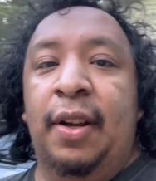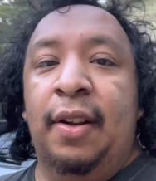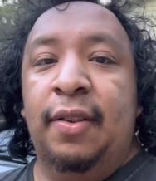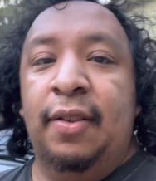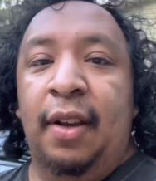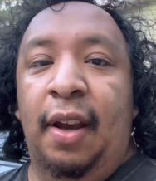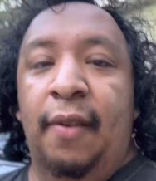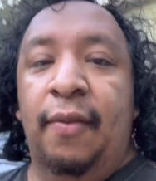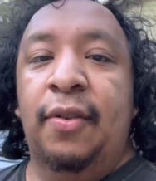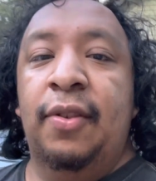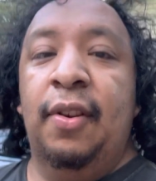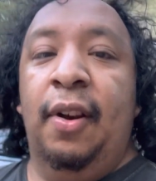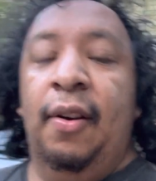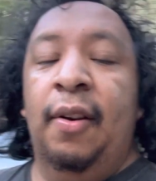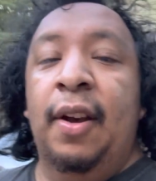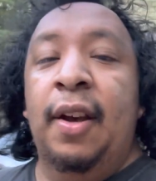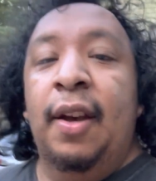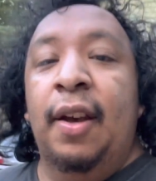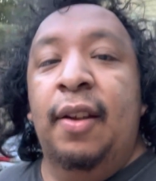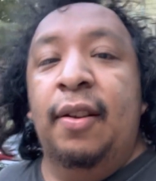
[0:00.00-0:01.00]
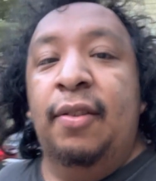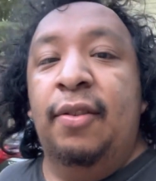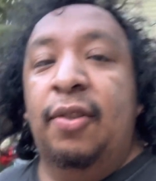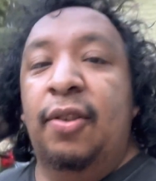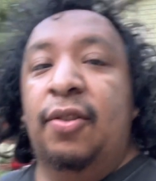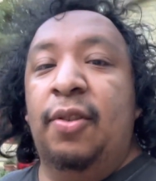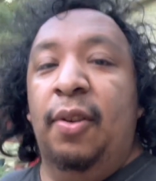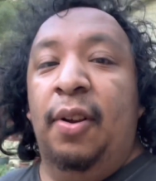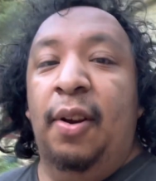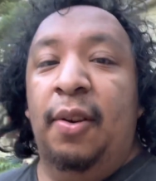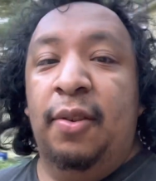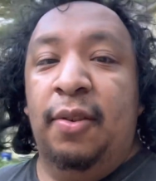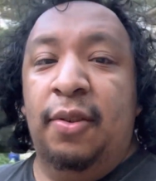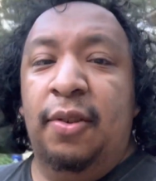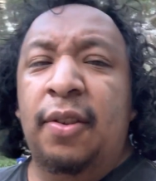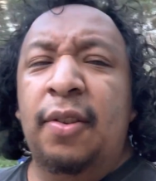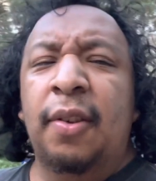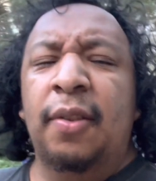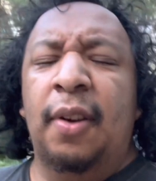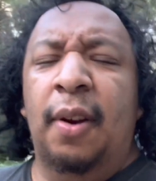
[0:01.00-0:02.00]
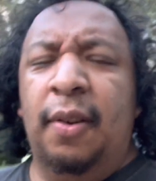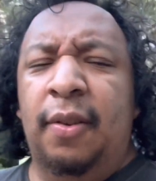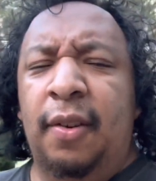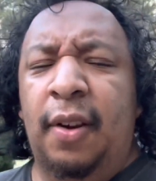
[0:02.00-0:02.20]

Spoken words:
and stuff. So just so those